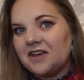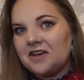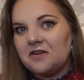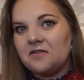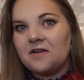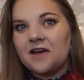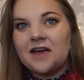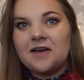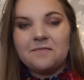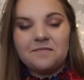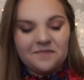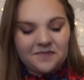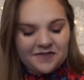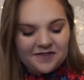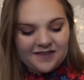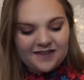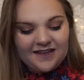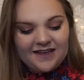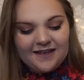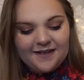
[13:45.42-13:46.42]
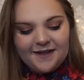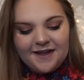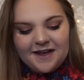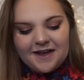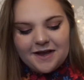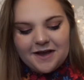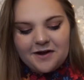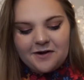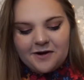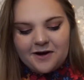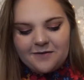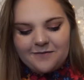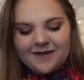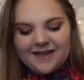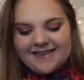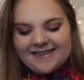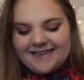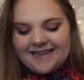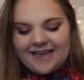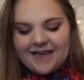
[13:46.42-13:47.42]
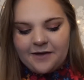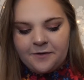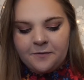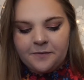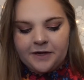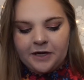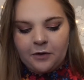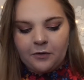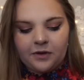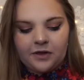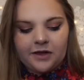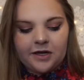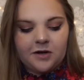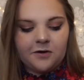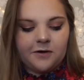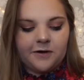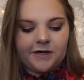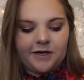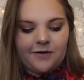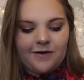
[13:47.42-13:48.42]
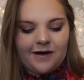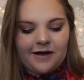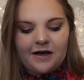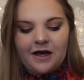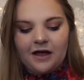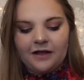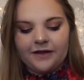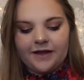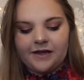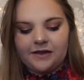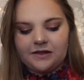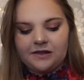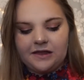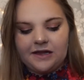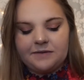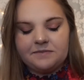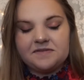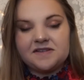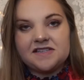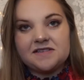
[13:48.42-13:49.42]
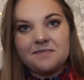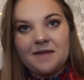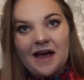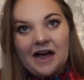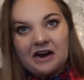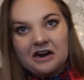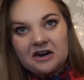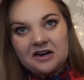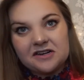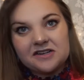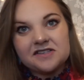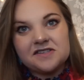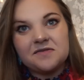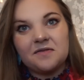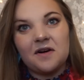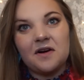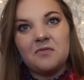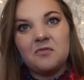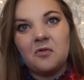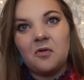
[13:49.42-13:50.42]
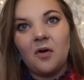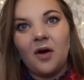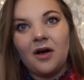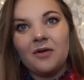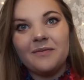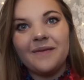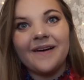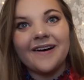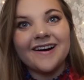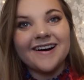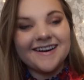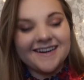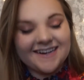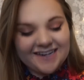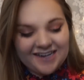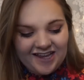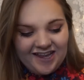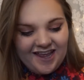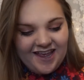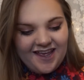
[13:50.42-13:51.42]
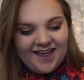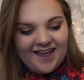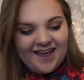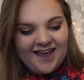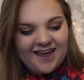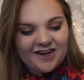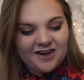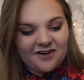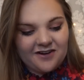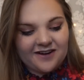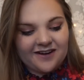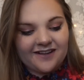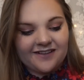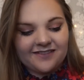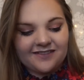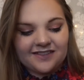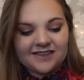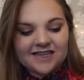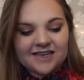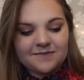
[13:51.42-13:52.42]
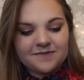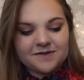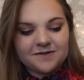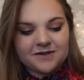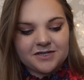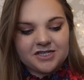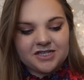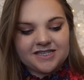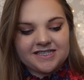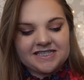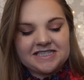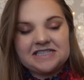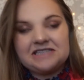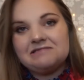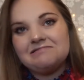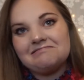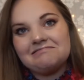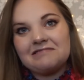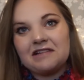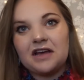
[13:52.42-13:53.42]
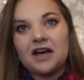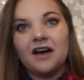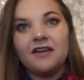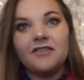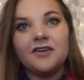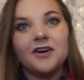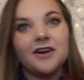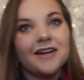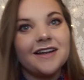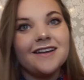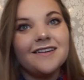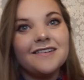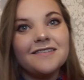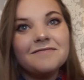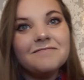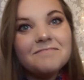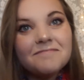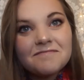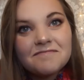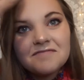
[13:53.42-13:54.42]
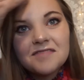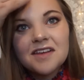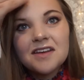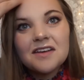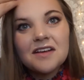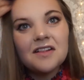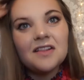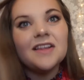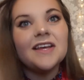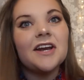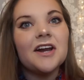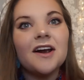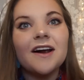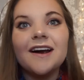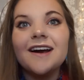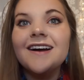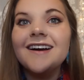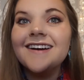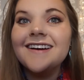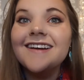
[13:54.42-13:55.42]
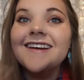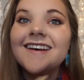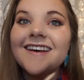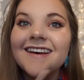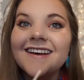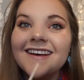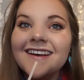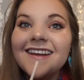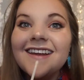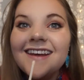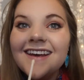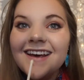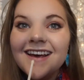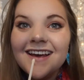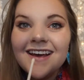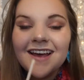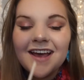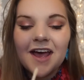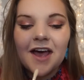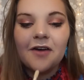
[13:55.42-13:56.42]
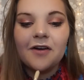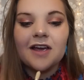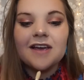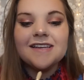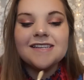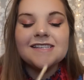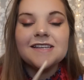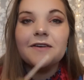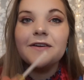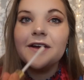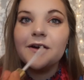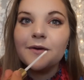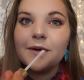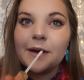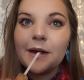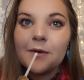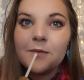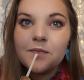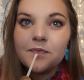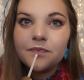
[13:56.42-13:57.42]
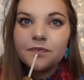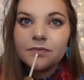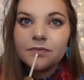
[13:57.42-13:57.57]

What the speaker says: okay, you know what I mean? Like when you were little and you got like lip smackers from Walmart and your lips were just covered in glitter. Okay, so here we go.